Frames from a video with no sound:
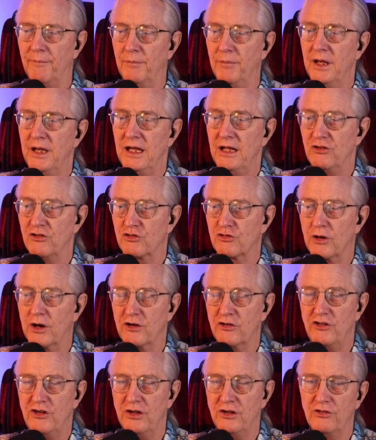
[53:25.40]

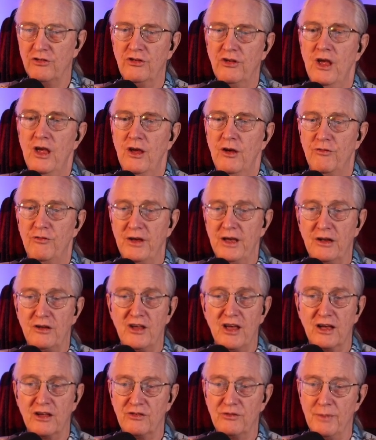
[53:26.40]
instructions via
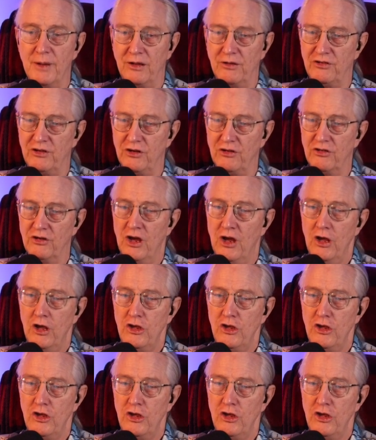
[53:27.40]
text message.